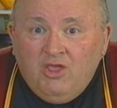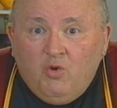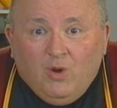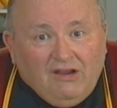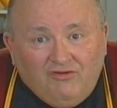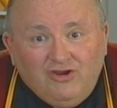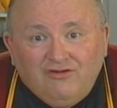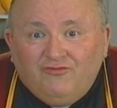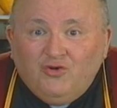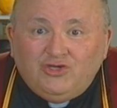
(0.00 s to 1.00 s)
Whatever your
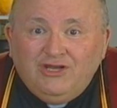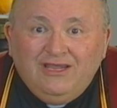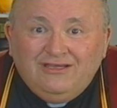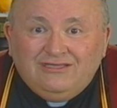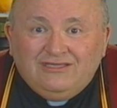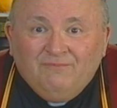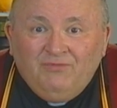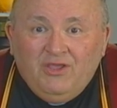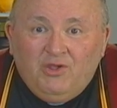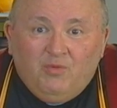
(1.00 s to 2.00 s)
devotion is,
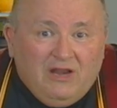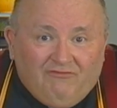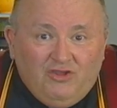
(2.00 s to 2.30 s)
whatever